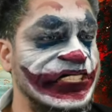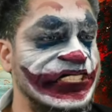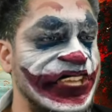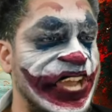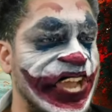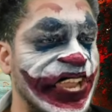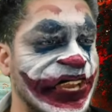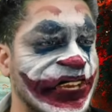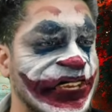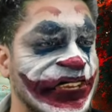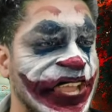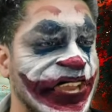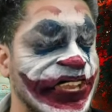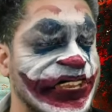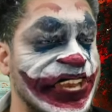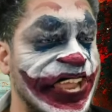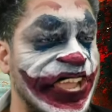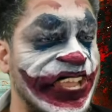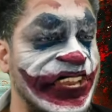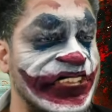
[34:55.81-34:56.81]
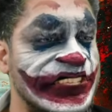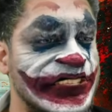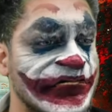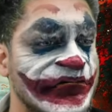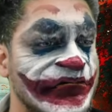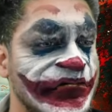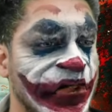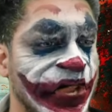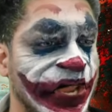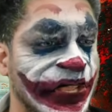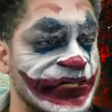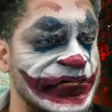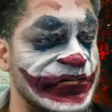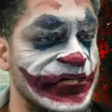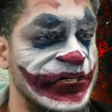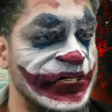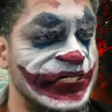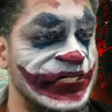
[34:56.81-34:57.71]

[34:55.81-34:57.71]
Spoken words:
tired and regressive ways,